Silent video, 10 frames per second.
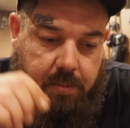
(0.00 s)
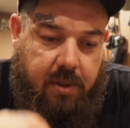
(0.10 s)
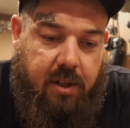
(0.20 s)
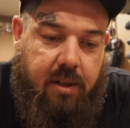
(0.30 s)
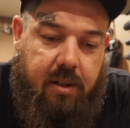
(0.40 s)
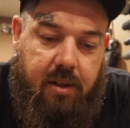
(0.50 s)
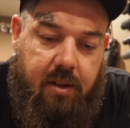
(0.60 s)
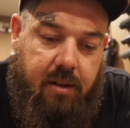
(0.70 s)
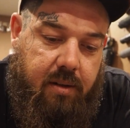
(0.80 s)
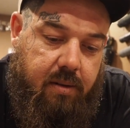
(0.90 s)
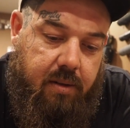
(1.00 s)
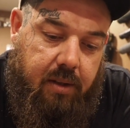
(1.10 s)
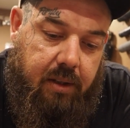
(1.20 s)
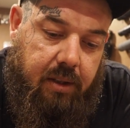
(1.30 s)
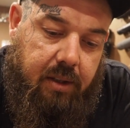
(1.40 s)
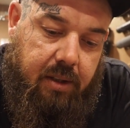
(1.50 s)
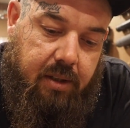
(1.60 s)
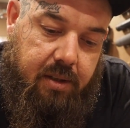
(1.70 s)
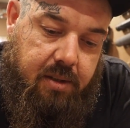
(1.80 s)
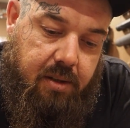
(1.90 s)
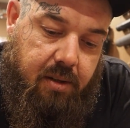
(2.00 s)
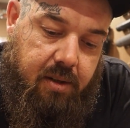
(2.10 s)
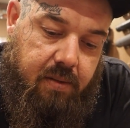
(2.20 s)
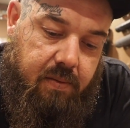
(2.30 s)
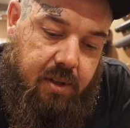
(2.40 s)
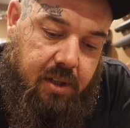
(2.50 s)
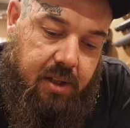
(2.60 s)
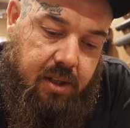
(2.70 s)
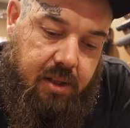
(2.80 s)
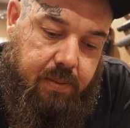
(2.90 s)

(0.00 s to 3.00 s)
be end to end, so you can really